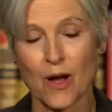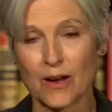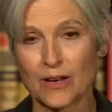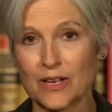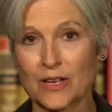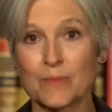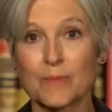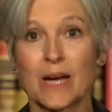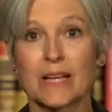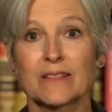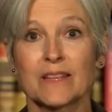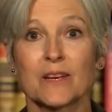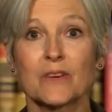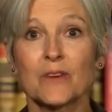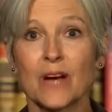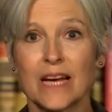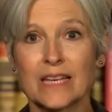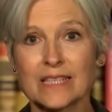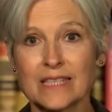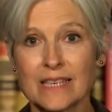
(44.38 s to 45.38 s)
talking about the
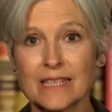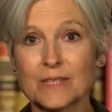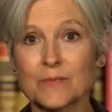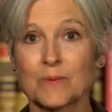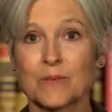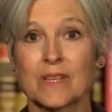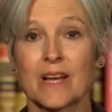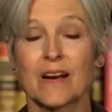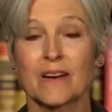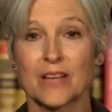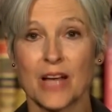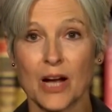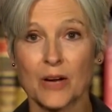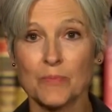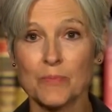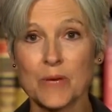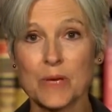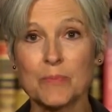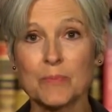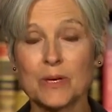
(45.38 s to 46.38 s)
crisis with our
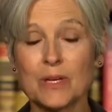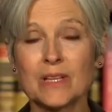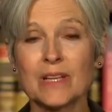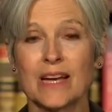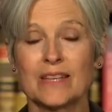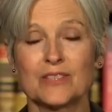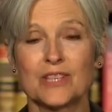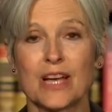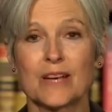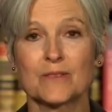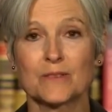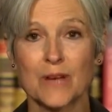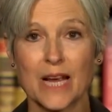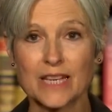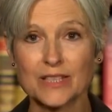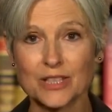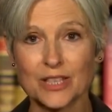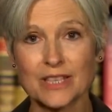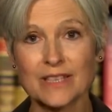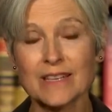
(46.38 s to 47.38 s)
young people, a
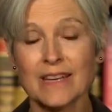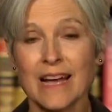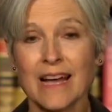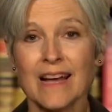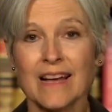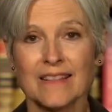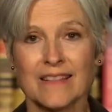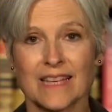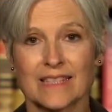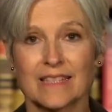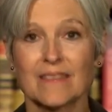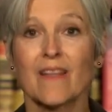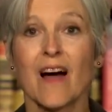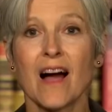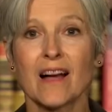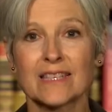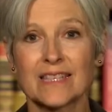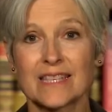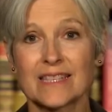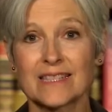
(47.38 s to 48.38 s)
generation that's
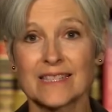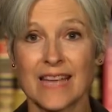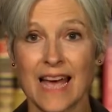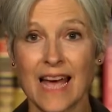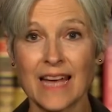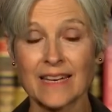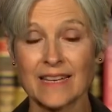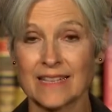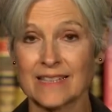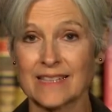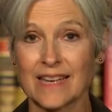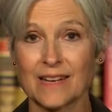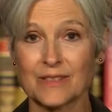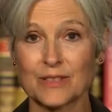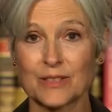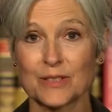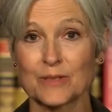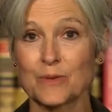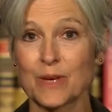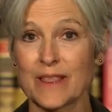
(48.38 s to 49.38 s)
locked in debt,
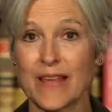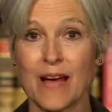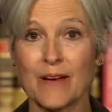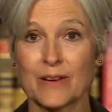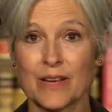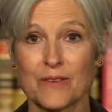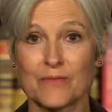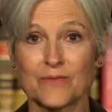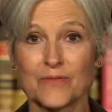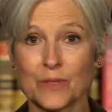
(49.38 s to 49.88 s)
essentially without a